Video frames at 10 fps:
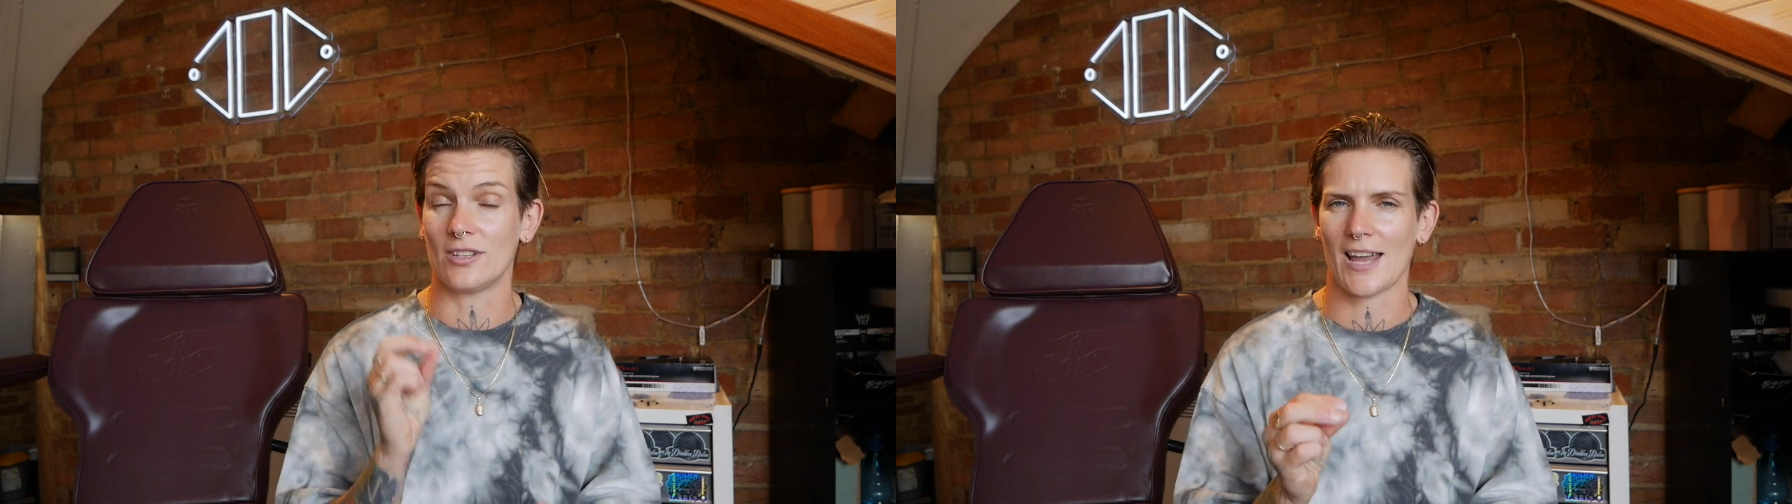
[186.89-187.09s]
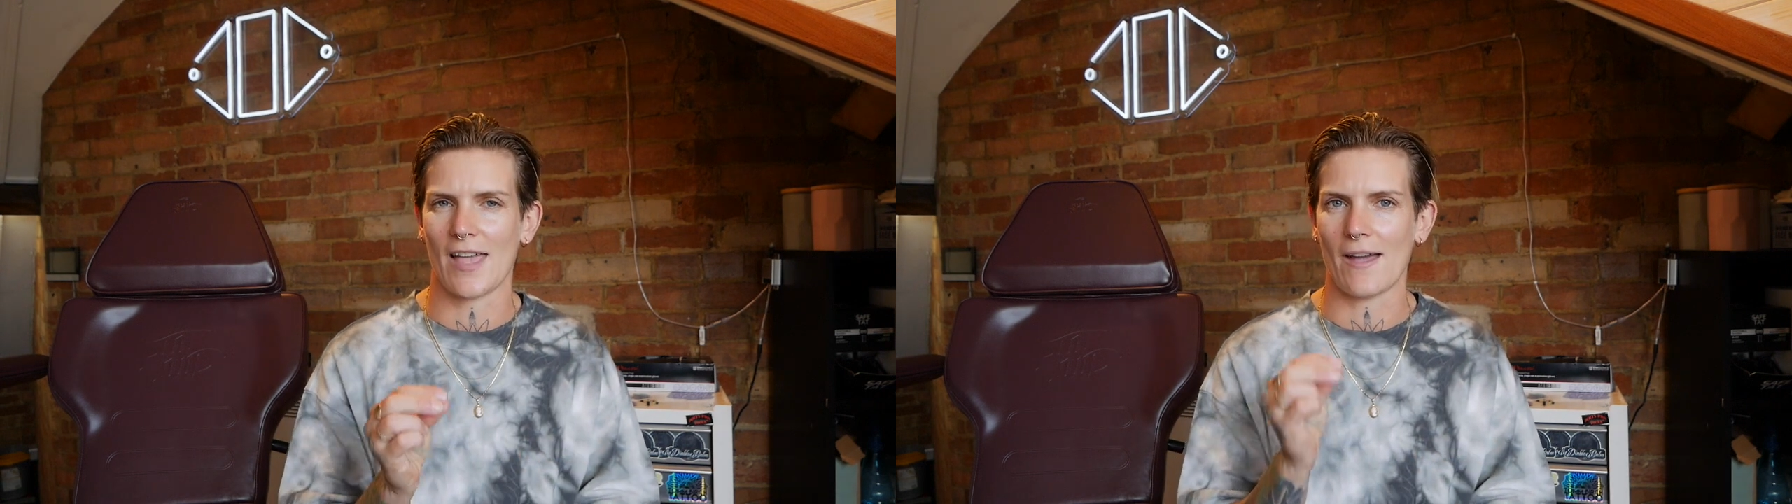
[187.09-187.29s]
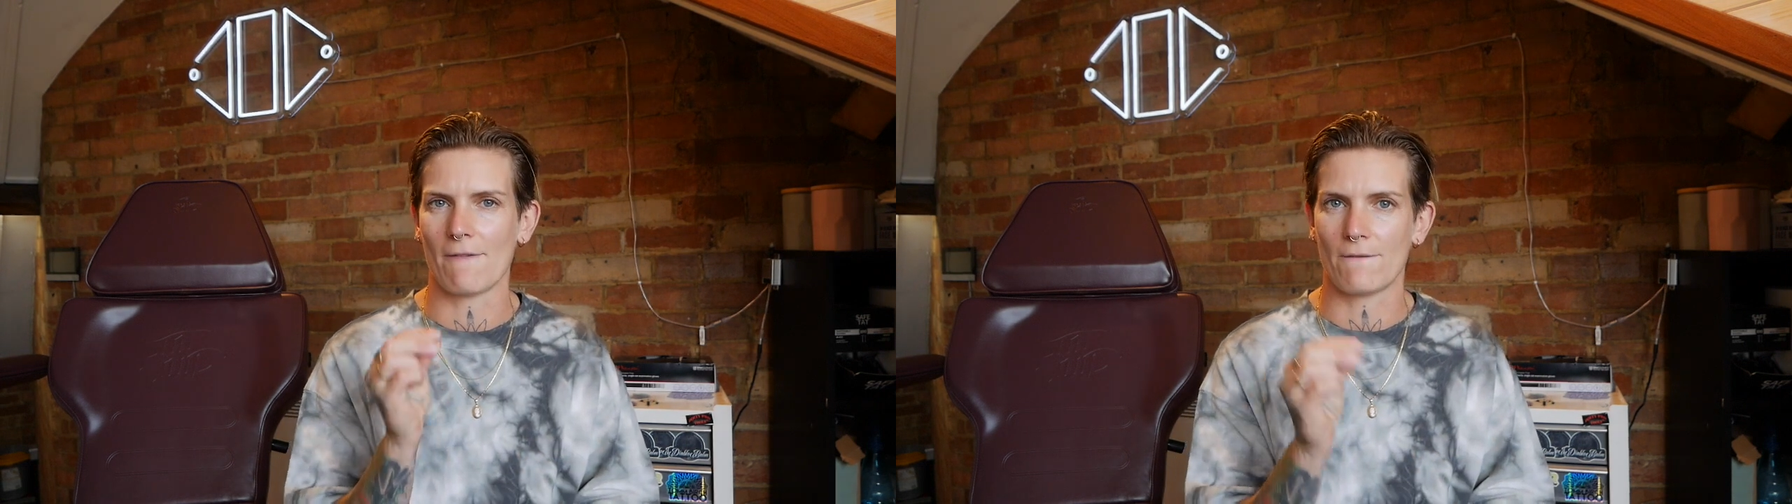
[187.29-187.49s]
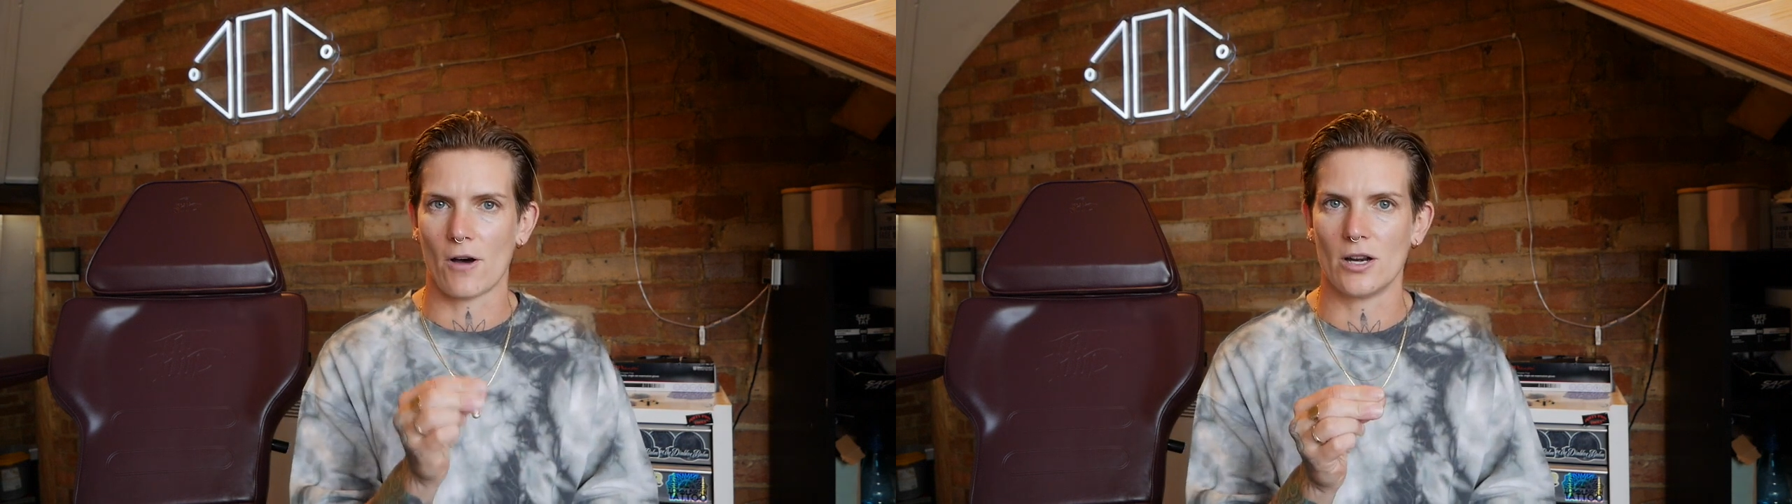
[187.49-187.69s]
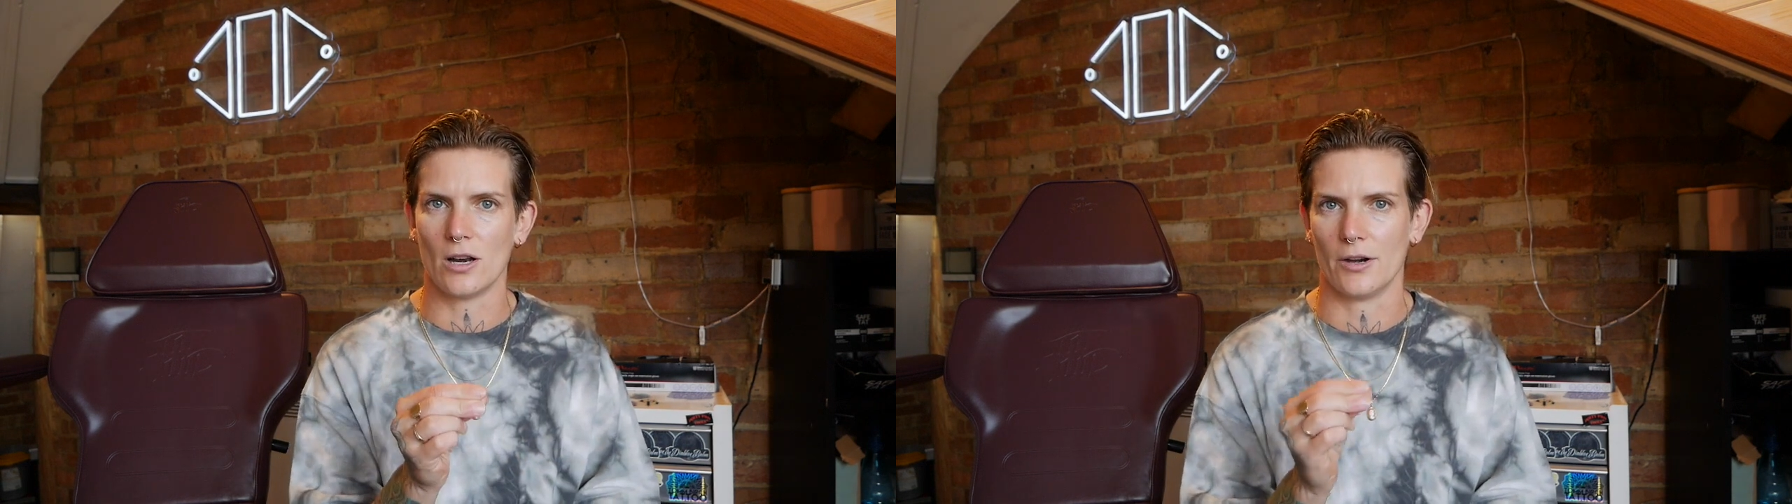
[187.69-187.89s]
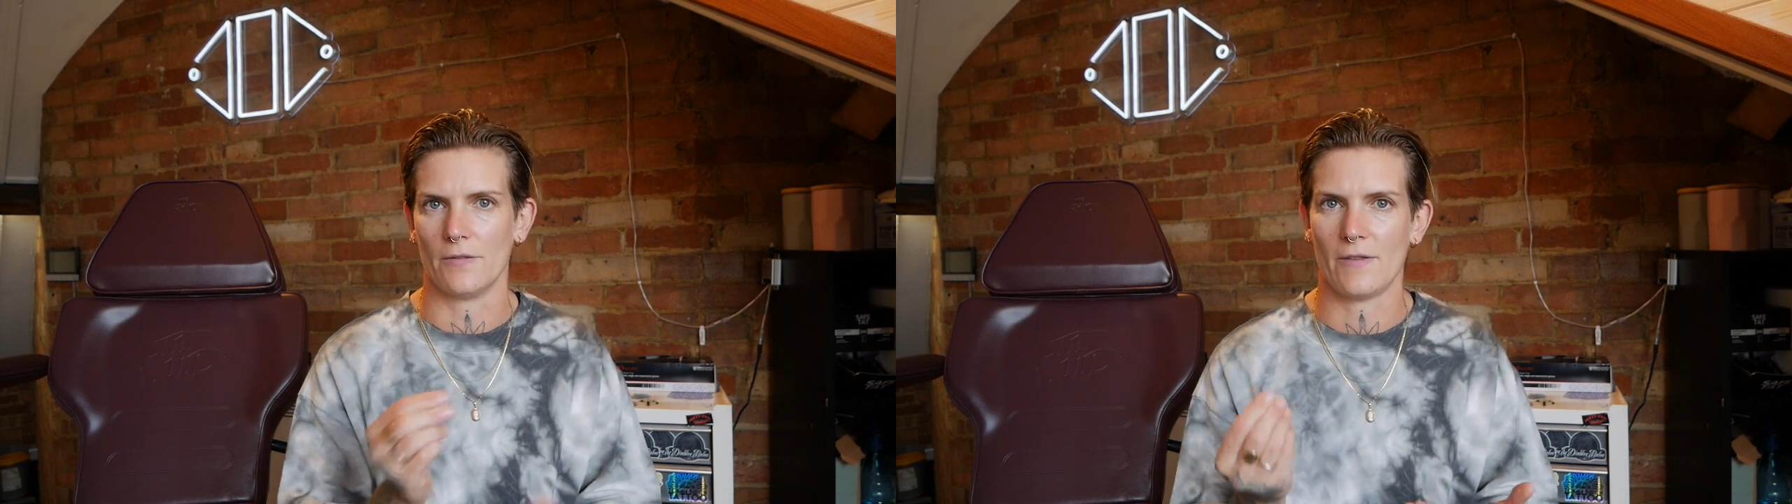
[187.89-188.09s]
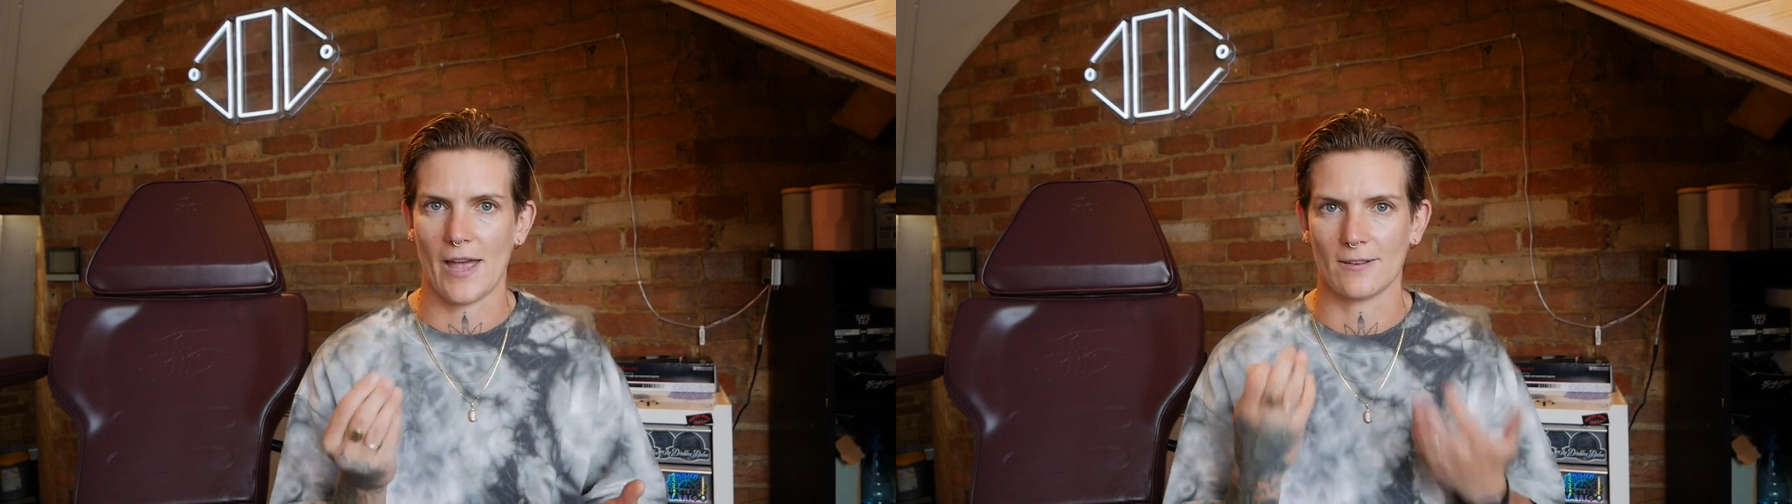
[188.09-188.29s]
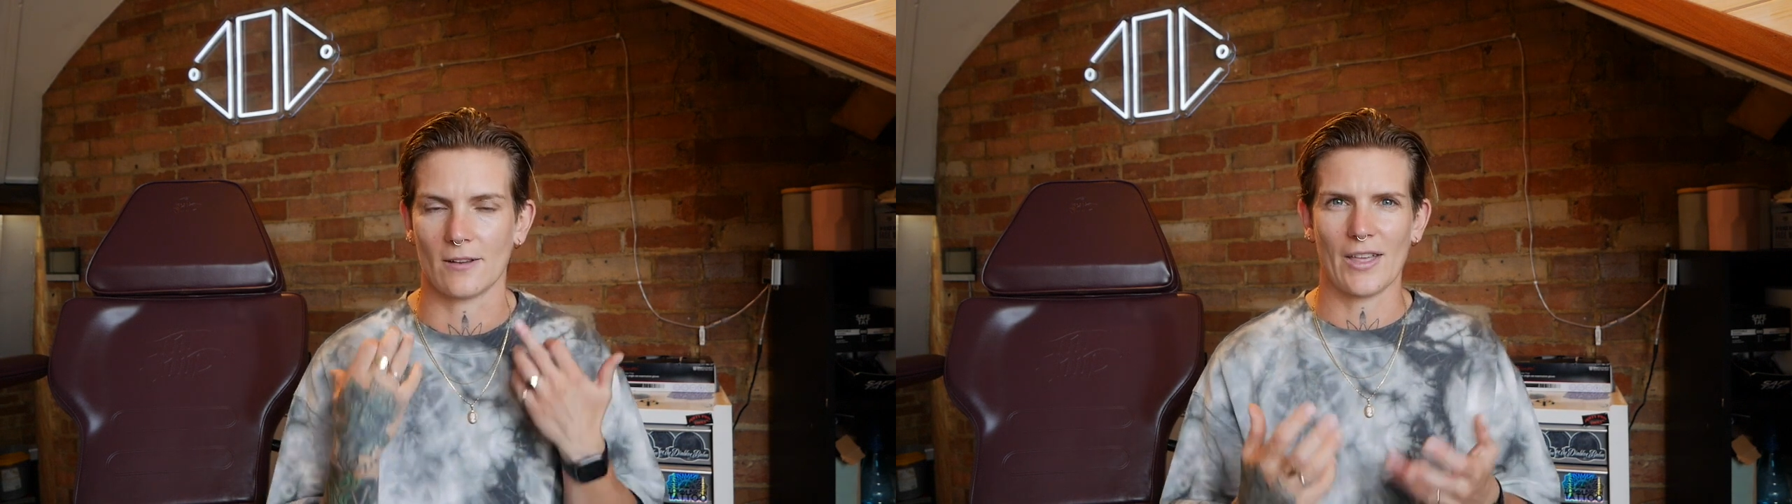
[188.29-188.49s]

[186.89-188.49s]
to get that fine line effect